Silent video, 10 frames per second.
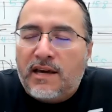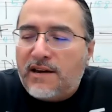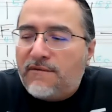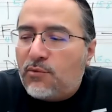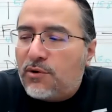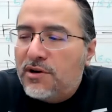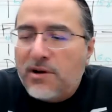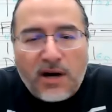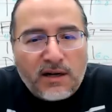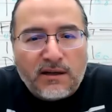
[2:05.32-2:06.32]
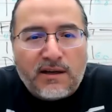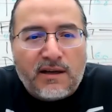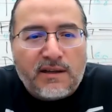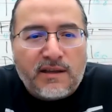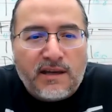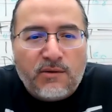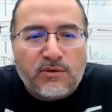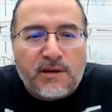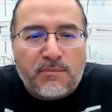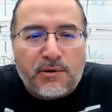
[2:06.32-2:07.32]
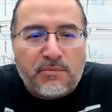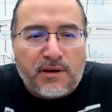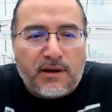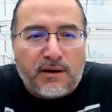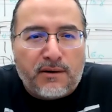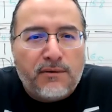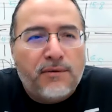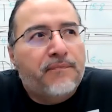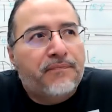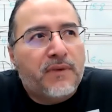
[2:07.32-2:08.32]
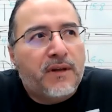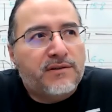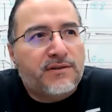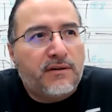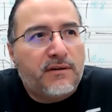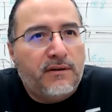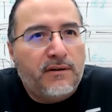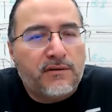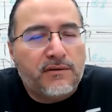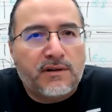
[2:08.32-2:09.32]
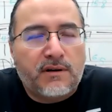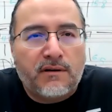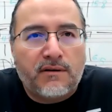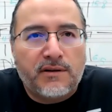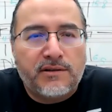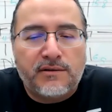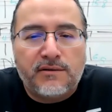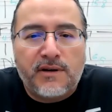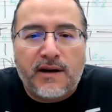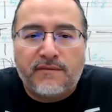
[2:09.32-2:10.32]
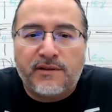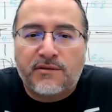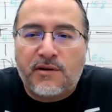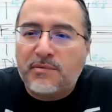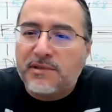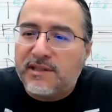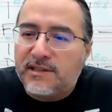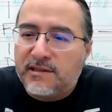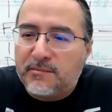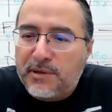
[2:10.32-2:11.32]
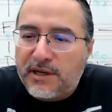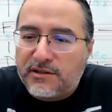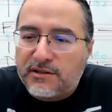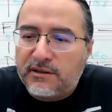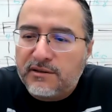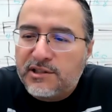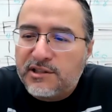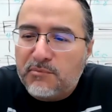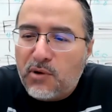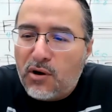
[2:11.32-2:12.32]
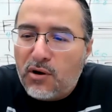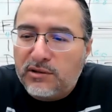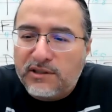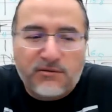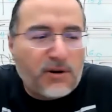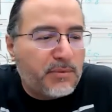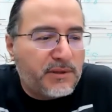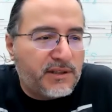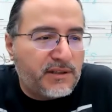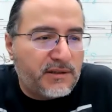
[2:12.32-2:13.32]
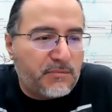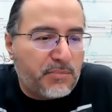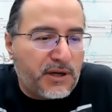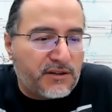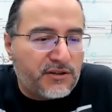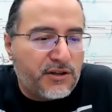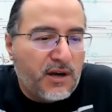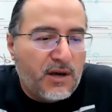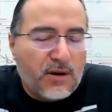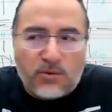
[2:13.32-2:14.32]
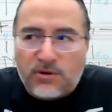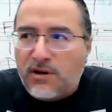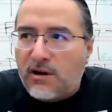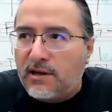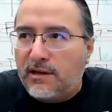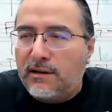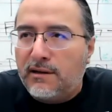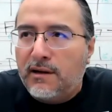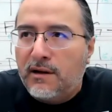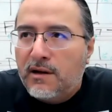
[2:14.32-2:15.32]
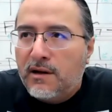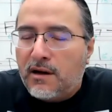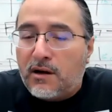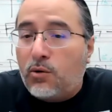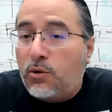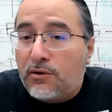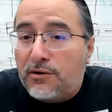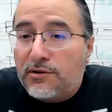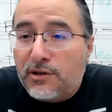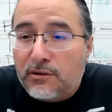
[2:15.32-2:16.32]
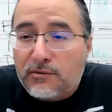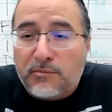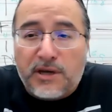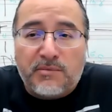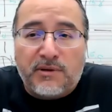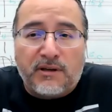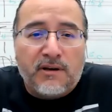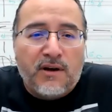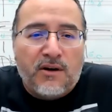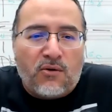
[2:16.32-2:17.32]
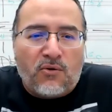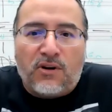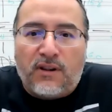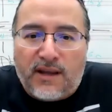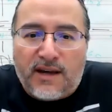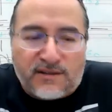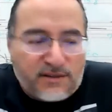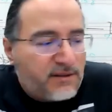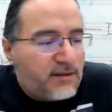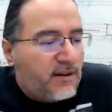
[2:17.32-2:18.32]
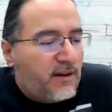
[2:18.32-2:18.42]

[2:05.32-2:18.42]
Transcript: if we're not looking at the equal tempered piano, certain notes are going to have discrepancies in pitch, little small discrepancies in pitch. We're talking a quarter tone maybe, or less.